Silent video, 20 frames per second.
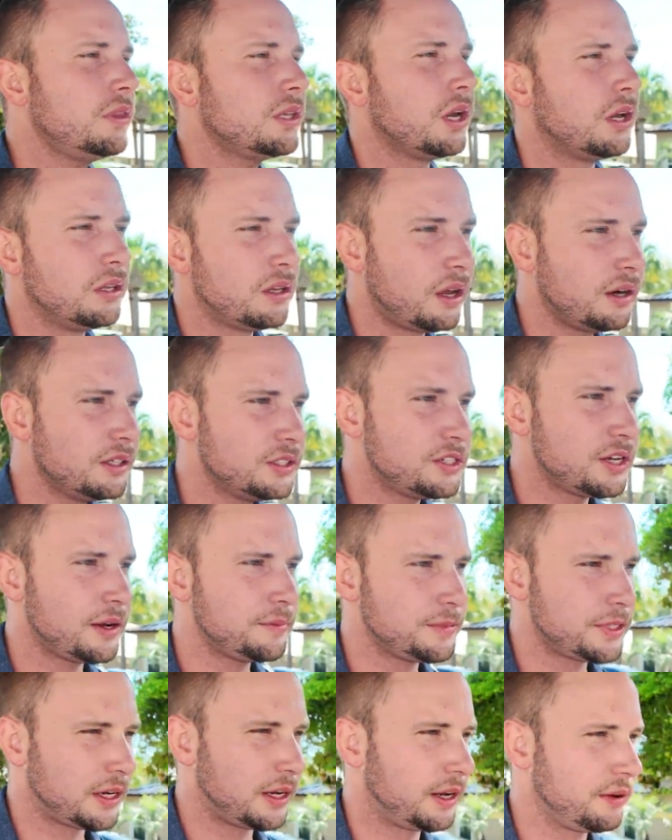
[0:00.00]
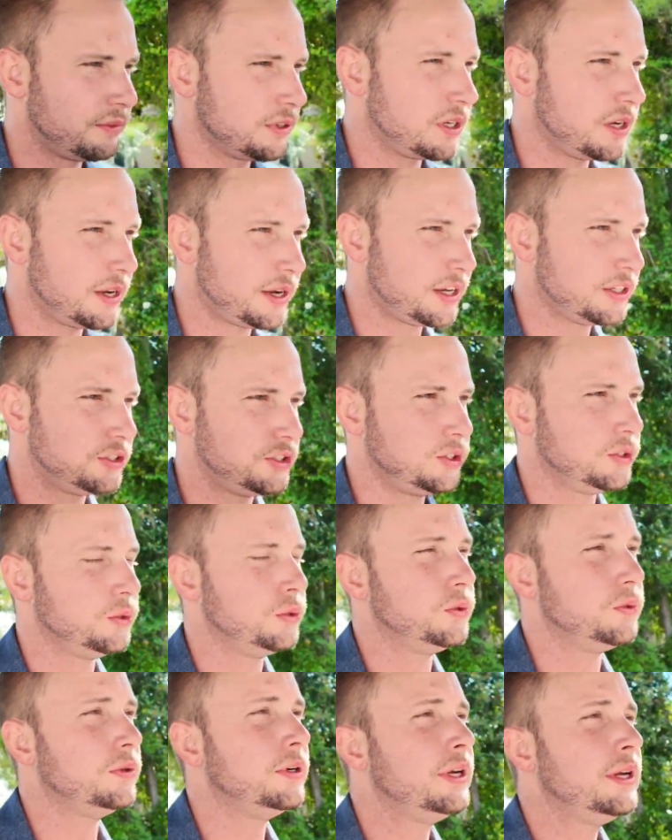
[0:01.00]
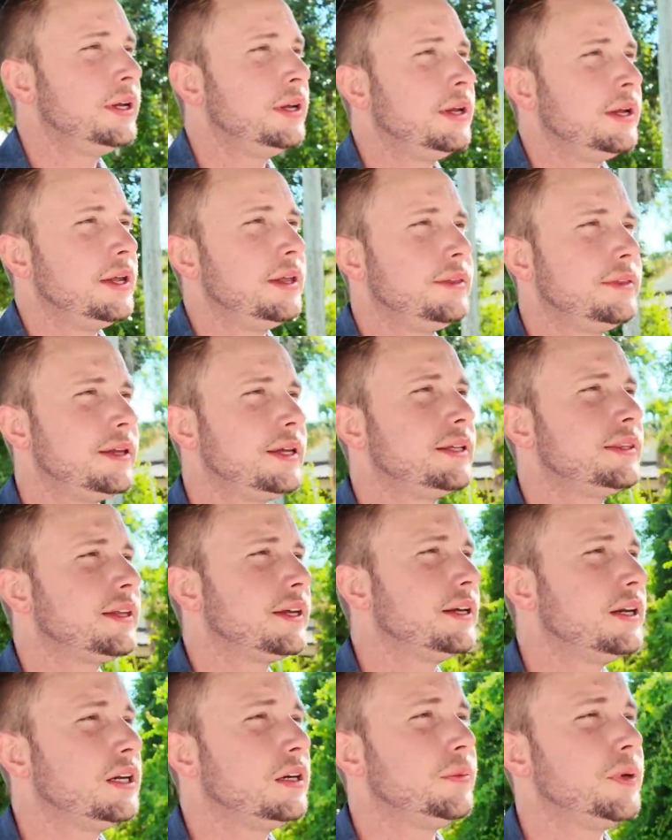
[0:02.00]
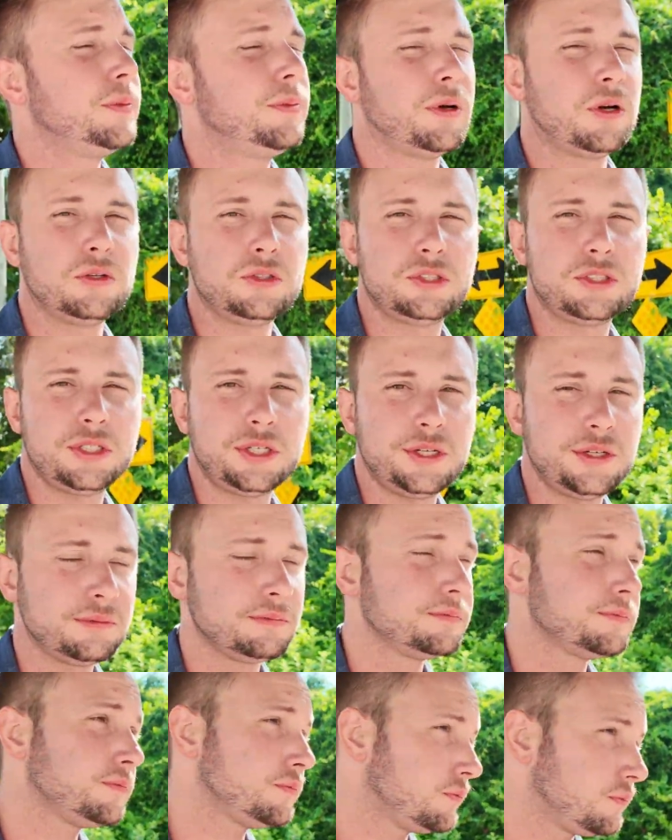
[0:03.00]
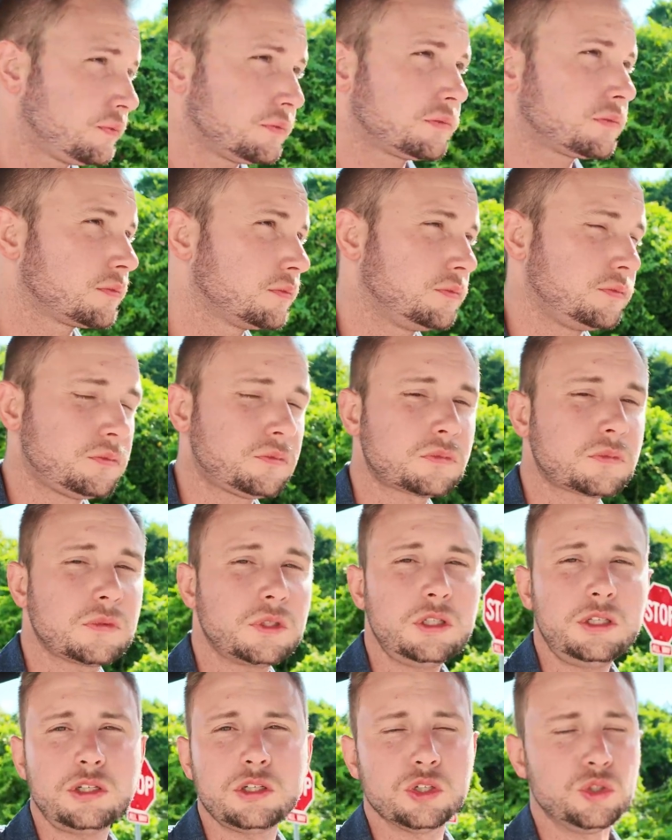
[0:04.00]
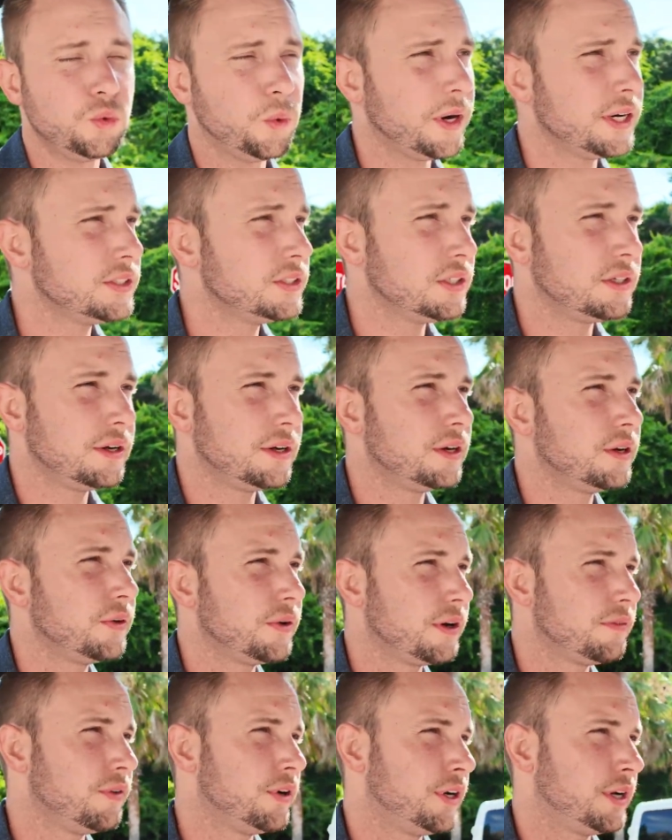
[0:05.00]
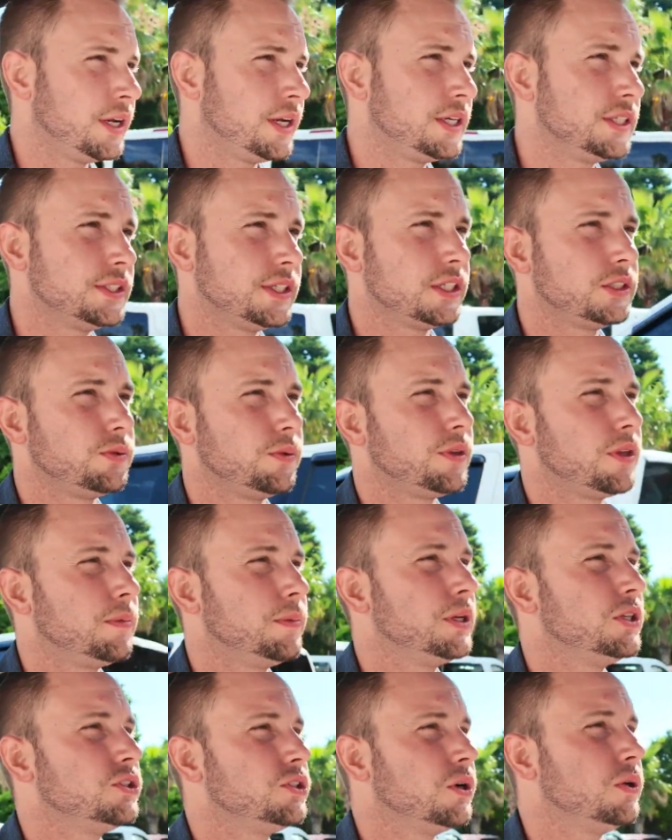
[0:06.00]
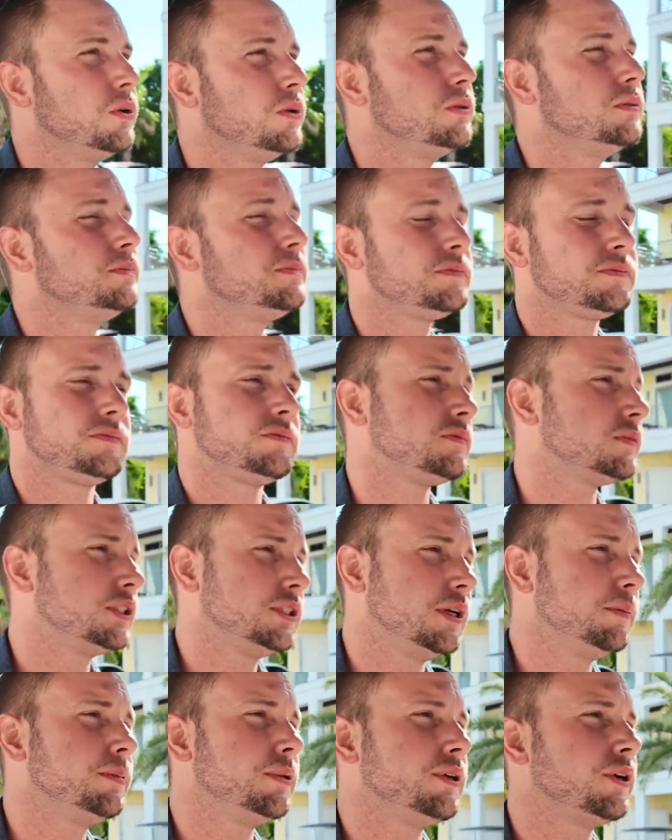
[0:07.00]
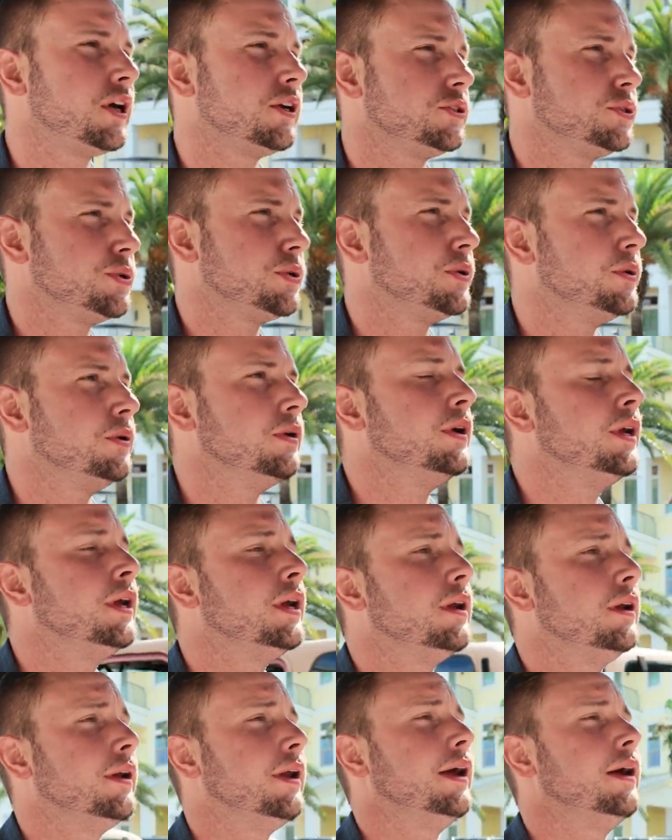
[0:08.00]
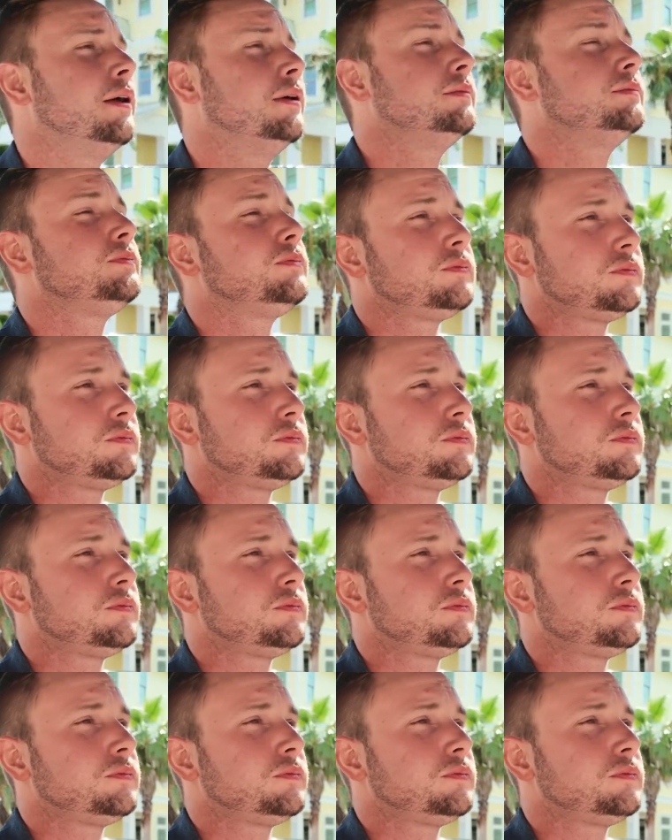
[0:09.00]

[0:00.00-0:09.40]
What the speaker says: a lot of times I have clients who think they need to be posting twice a day or every day because that's what they've been told. Simply not true. Now,